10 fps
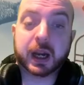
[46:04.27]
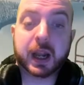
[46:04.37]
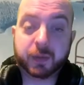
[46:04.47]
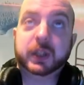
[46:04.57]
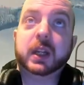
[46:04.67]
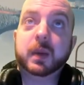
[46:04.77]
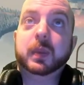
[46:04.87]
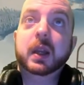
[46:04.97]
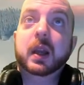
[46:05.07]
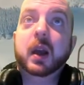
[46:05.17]
only have one ship.
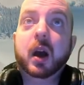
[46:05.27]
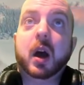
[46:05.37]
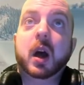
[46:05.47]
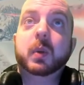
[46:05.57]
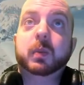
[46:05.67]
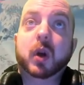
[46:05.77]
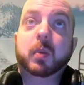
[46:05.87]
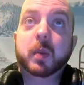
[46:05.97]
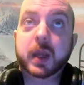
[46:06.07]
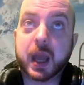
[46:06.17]
I would
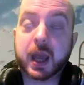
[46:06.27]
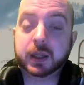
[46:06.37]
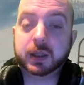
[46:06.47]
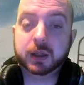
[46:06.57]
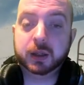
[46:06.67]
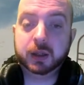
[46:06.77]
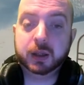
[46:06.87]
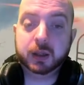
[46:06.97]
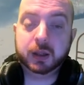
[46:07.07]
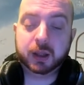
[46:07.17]
probably get
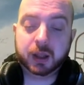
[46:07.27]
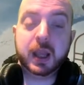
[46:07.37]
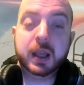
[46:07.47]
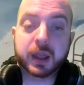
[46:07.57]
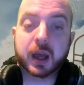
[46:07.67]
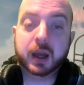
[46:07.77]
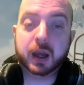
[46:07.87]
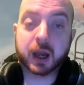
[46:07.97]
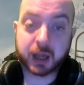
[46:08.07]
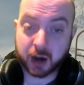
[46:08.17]
either
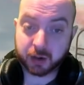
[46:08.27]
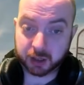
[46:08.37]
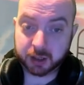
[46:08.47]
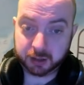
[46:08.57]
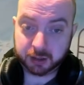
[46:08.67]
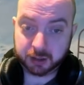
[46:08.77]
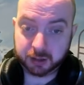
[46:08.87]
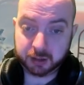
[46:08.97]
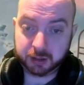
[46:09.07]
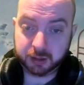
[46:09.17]
a Carrick,
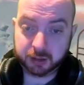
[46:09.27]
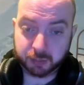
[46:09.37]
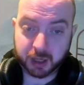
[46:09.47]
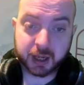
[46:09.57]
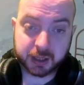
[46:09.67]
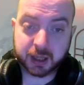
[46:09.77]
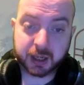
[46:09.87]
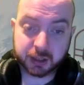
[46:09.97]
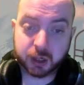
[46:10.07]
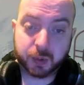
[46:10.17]
because I think
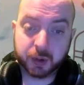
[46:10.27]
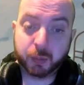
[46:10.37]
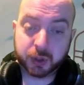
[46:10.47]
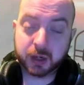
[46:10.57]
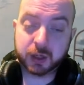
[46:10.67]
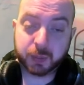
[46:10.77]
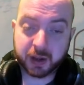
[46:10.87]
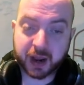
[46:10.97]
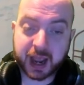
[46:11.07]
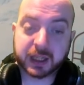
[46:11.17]
it's super multi-use. But
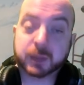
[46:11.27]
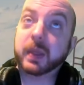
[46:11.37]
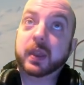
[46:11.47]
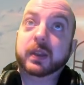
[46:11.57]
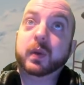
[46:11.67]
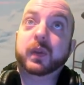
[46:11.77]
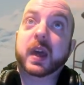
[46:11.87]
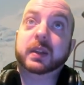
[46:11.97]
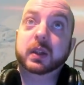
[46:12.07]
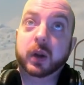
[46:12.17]
if I had to spend the
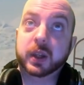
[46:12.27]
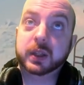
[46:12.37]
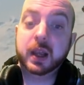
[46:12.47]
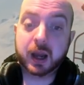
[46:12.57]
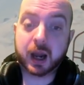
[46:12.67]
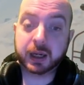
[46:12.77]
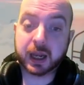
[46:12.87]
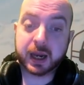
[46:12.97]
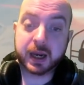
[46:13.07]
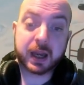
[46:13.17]
$4,000, I'd
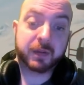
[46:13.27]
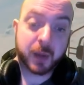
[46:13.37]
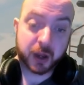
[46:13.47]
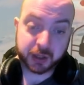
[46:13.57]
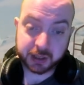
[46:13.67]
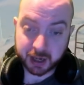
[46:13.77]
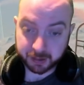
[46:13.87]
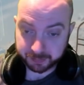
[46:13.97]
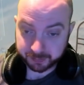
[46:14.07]
get an Endeavour Master set.